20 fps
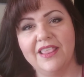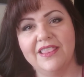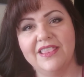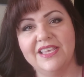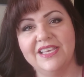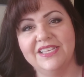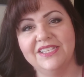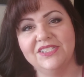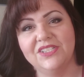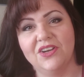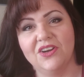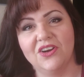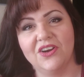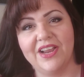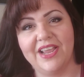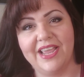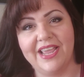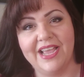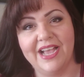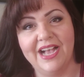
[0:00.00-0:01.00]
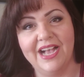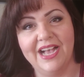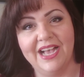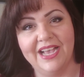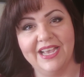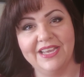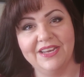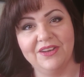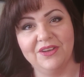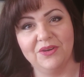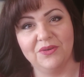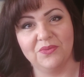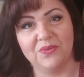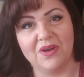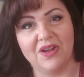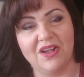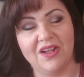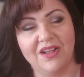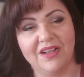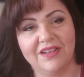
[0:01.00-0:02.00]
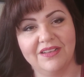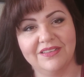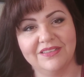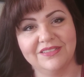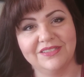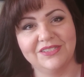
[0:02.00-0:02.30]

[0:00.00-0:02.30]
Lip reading: These are a hide-a-rock.